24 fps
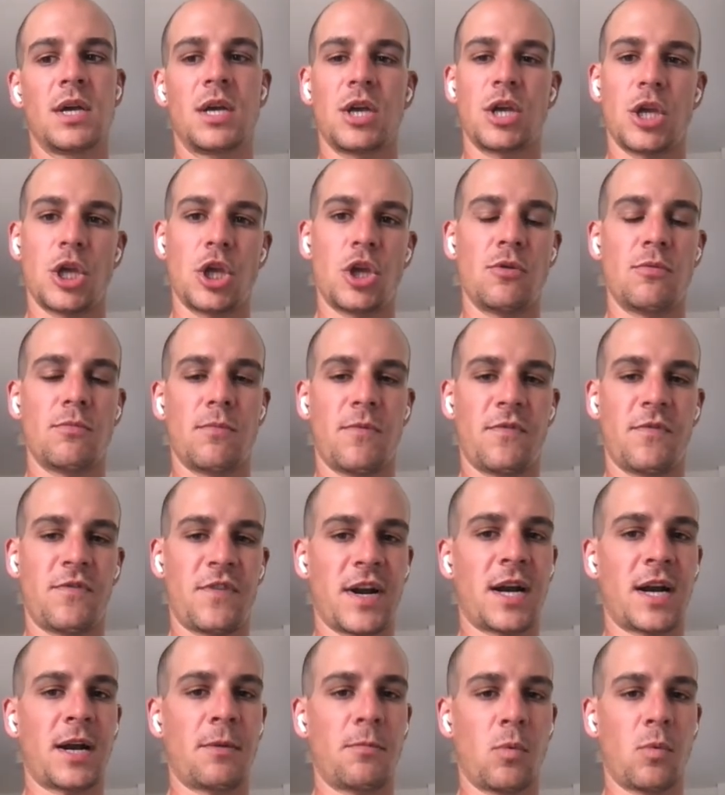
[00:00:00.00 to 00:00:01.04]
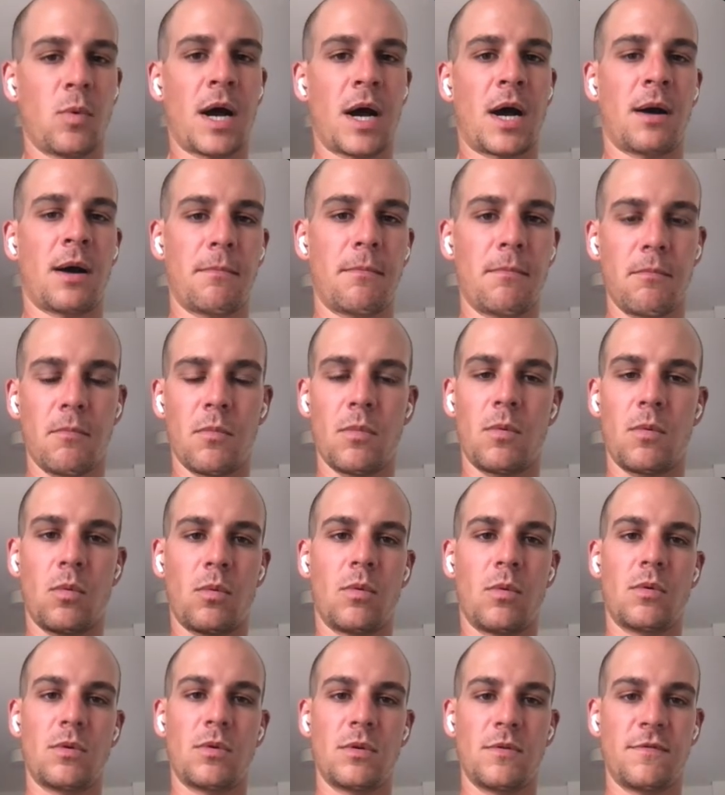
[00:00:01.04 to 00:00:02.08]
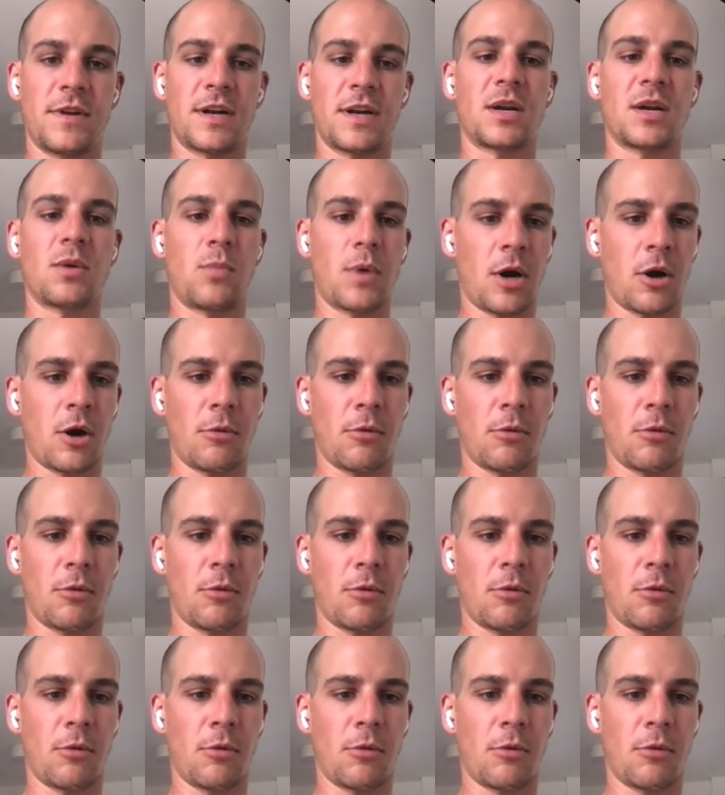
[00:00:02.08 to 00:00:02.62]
you very well